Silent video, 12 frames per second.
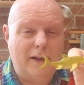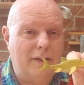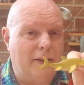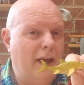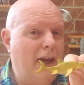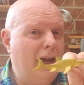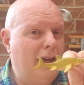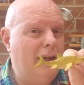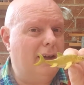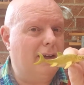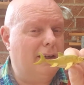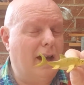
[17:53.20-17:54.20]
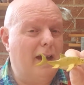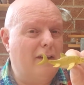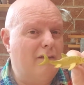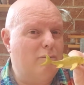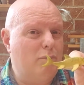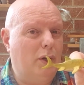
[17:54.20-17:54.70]
They
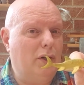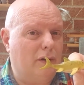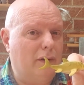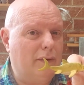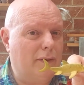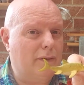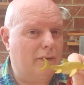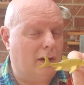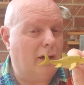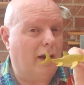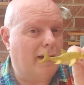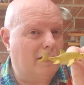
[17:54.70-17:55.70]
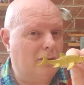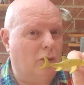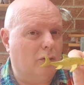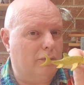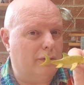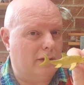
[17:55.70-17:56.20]
gave birth, like
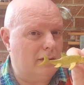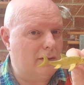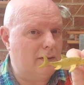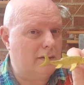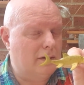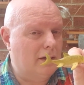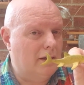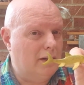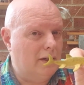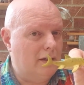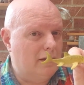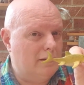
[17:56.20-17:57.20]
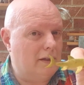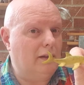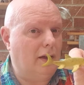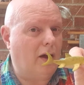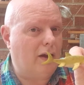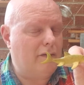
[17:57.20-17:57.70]
dolphins, to
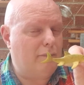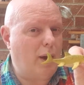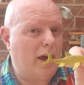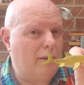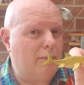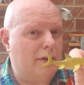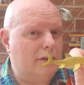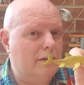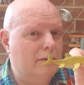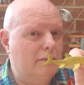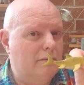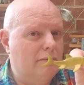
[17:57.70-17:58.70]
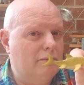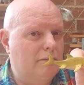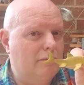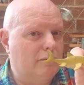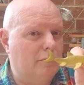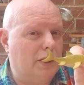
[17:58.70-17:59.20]
live babies,
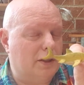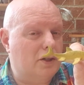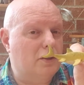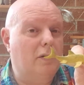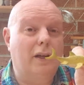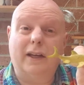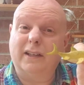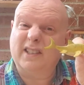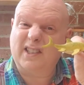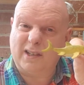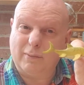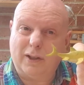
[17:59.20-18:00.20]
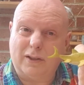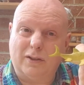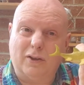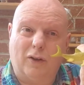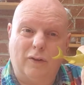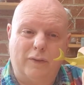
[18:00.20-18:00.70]
which, similar to
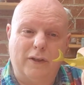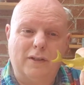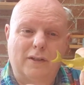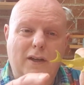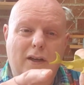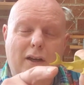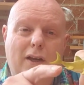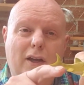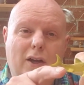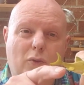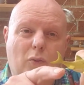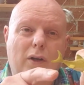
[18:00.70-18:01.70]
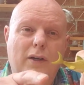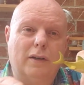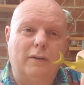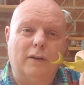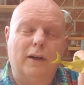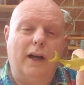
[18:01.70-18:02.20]
dolphins, were